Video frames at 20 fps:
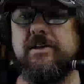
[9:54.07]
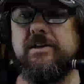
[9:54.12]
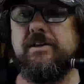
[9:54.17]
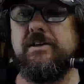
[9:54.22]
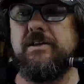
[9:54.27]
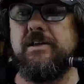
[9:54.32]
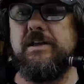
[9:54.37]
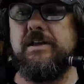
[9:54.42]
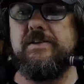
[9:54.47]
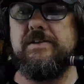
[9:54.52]

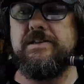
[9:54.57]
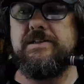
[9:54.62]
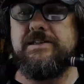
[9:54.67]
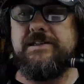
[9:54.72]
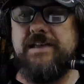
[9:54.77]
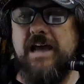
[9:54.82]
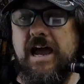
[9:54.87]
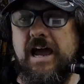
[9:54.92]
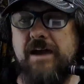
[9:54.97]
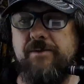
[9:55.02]
in the
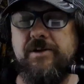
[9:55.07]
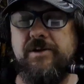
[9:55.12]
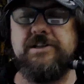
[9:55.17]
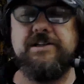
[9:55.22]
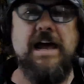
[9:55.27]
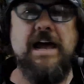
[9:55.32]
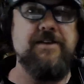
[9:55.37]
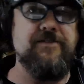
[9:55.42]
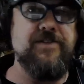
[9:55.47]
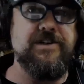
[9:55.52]
same. It's
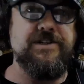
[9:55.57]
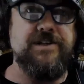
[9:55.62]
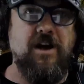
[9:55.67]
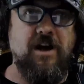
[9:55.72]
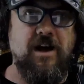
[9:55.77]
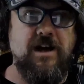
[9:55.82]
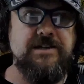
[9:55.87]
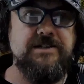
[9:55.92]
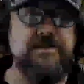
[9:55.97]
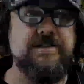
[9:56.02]

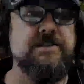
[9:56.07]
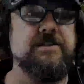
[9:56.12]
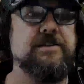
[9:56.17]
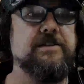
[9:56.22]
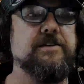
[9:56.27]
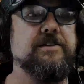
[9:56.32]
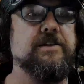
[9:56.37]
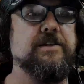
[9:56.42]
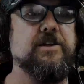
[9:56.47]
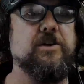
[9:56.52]
advertised.
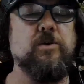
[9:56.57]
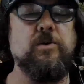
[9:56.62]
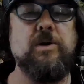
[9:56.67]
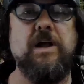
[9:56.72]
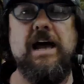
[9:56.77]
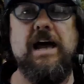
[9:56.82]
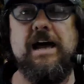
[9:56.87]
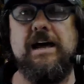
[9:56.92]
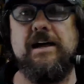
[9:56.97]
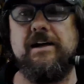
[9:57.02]
The
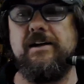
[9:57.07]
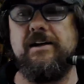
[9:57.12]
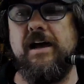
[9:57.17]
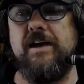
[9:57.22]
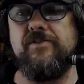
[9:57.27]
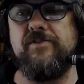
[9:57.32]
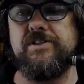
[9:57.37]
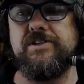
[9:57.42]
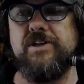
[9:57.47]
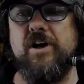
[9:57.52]
Loola
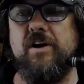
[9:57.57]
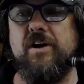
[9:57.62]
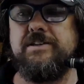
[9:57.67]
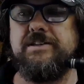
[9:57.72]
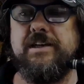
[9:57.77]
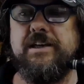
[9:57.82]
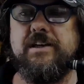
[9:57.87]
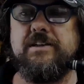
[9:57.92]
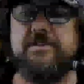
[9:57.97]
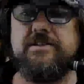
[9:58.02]

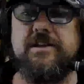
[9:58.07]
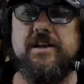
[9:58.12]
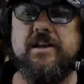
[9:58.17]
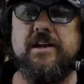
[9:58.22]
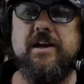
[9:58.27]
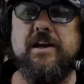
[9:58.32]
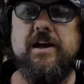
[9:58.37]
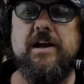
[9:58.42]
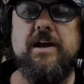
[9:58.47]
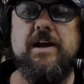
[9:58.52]
advertising is that
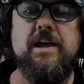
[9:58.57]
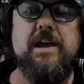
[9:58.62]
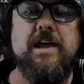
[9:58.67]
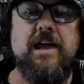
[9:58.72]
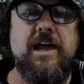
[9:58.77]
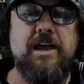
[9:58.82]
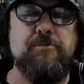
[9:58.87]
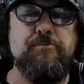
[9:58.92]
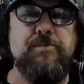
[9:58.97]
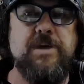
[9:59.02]

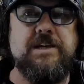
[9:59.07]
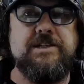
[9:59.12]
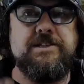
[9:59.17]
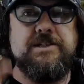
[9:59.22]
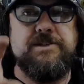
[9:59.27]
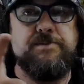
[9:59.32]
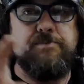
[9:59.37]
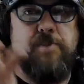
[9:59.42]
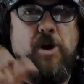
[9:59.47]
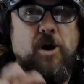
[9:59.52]
it
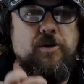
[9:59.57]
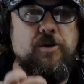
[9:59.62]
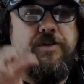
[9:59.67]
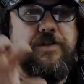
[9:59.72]
mixes both the